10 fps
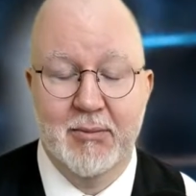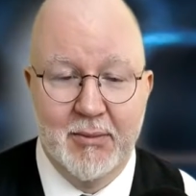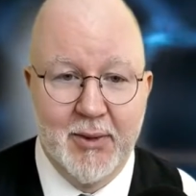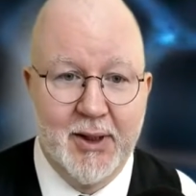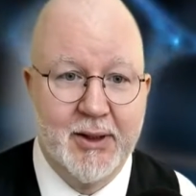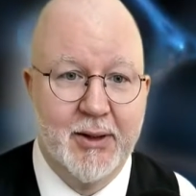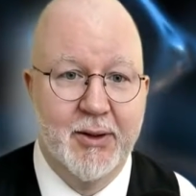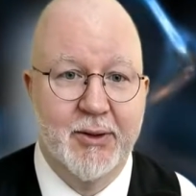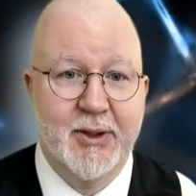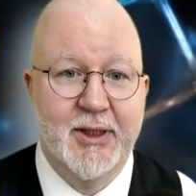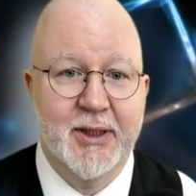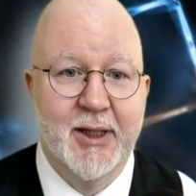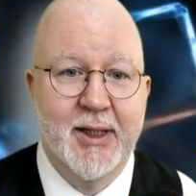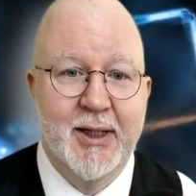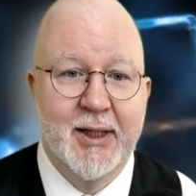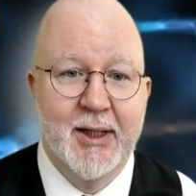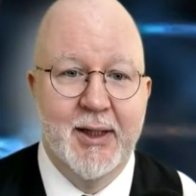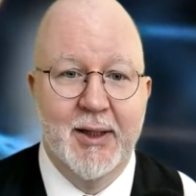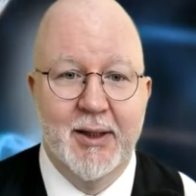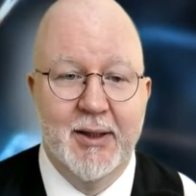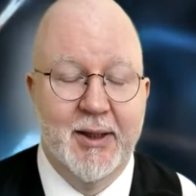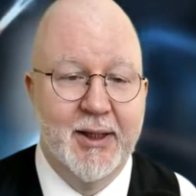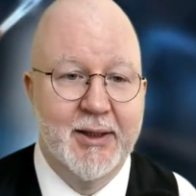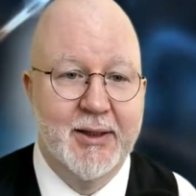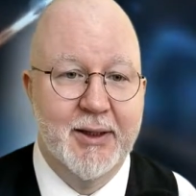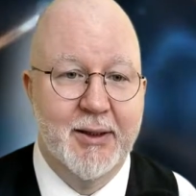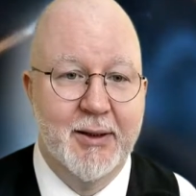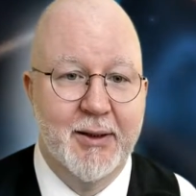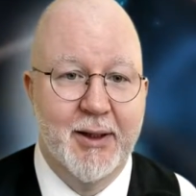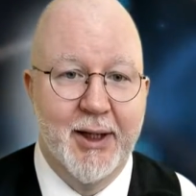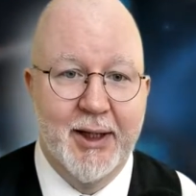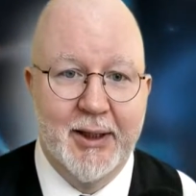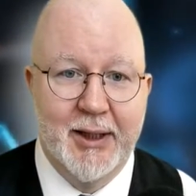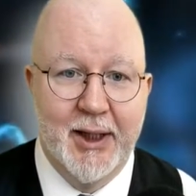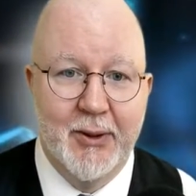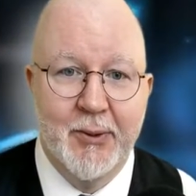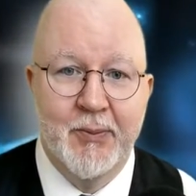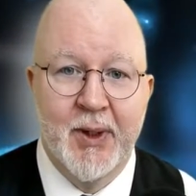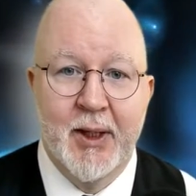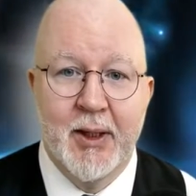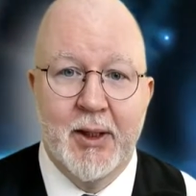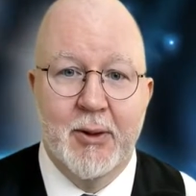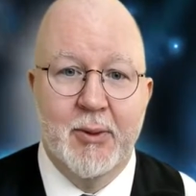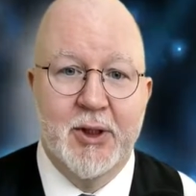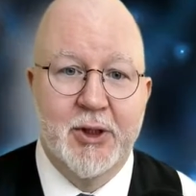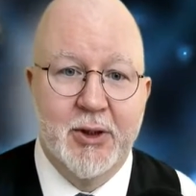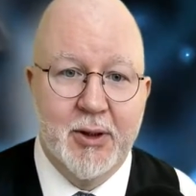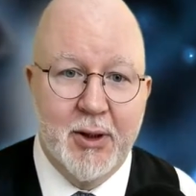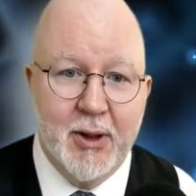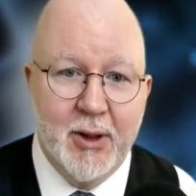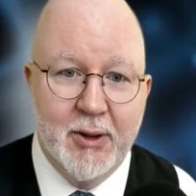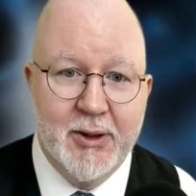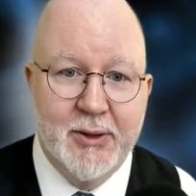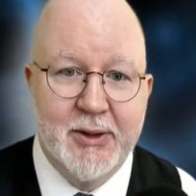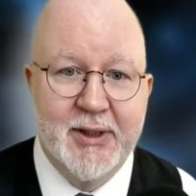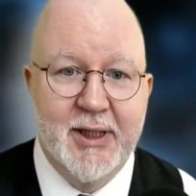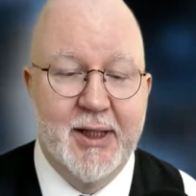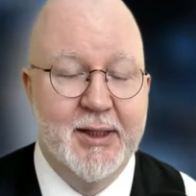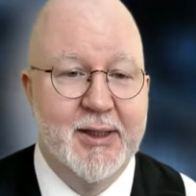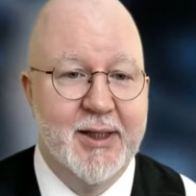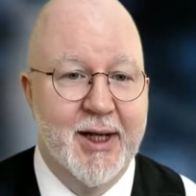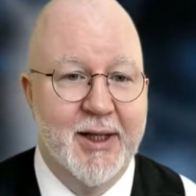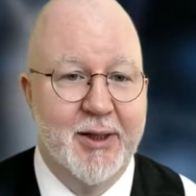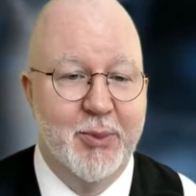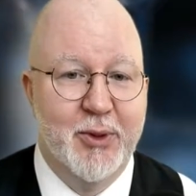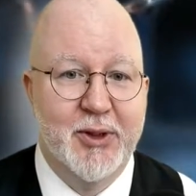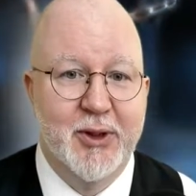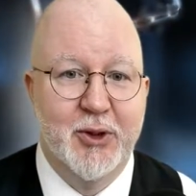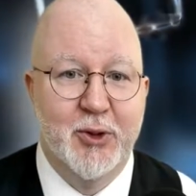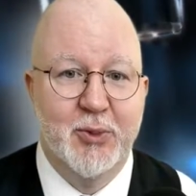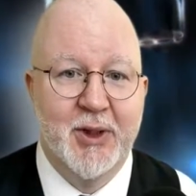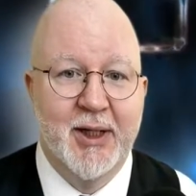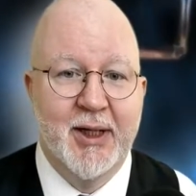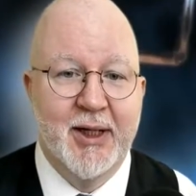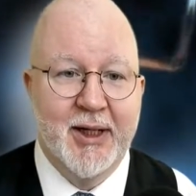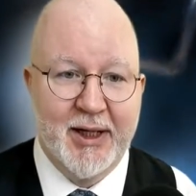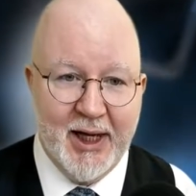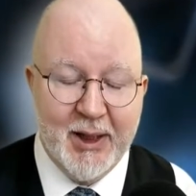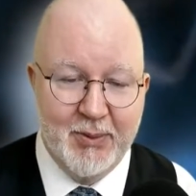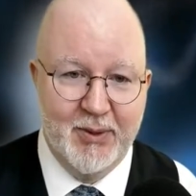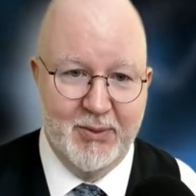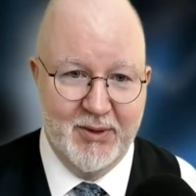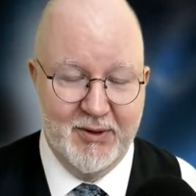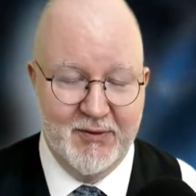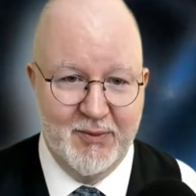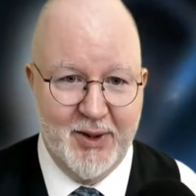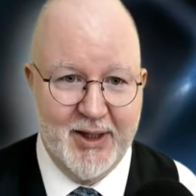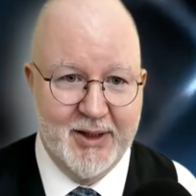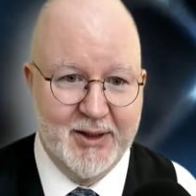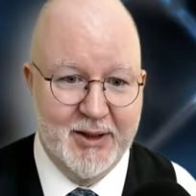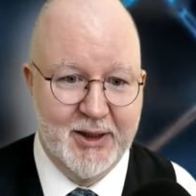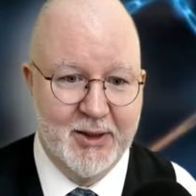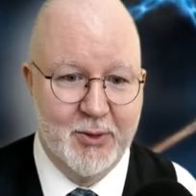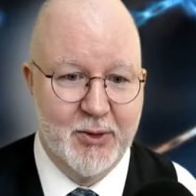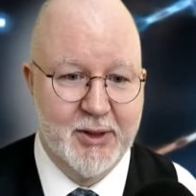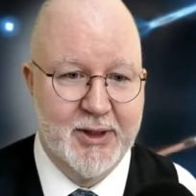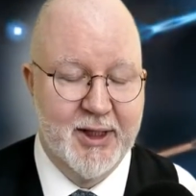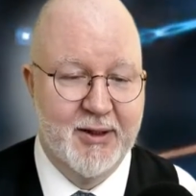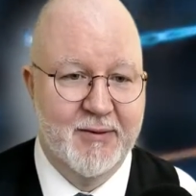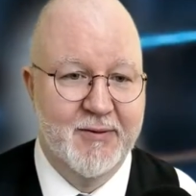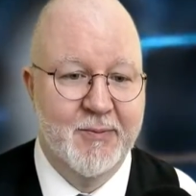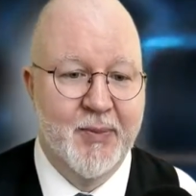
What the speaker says: Article 1398 now, which also says that the person should be capable of binding him or herself.